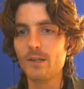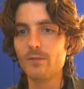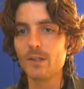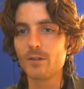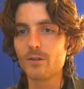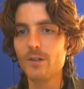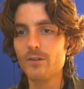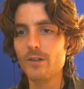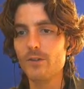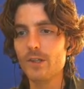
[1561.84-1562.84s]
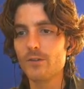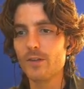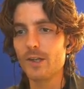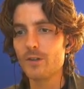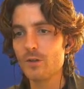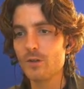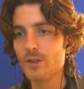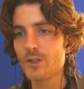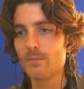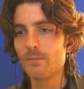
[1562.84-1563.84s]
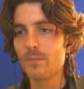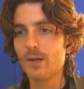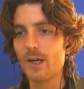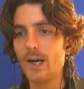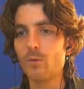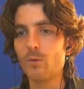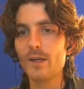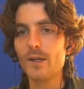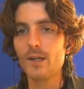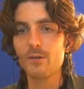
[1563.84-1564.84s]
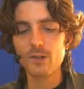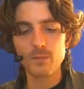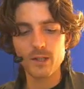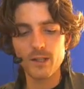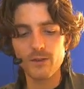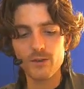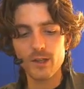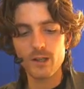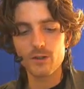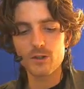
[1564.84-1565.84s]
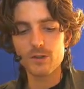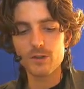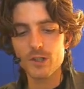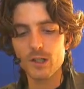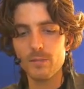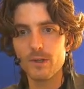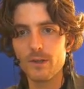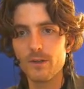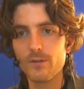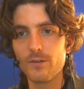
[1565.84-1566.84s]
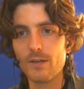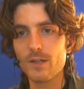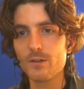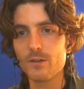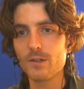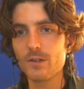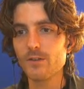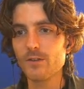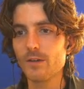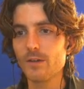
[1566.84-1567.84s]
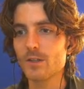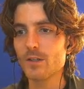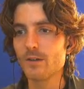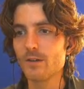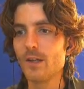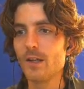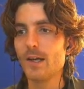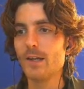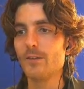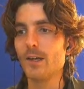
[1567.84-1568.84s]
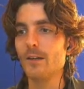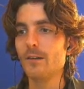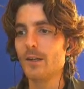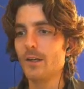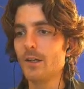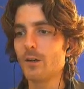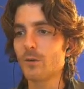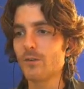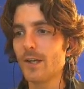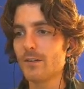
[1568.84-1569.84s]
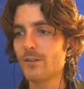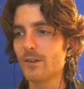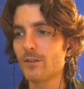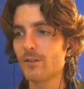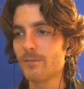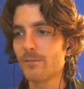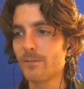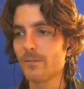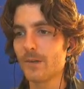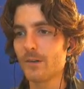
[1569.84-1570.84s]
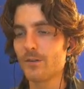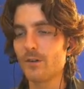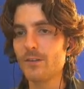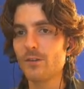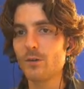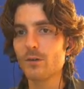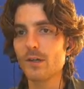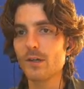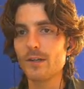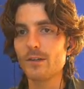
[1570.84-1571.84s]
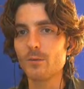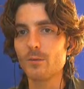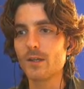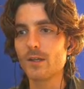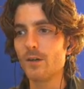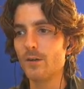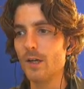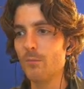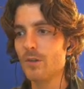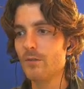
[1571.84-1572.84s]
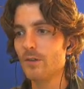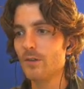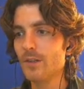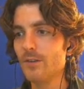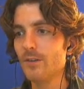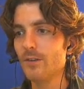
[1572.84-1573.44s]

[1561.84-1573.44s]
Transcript: increase this here and say it should not jump 100, but let's say it should jump 700 in this direction. And then it looks like this. So let's look at a quick RAM preview of this.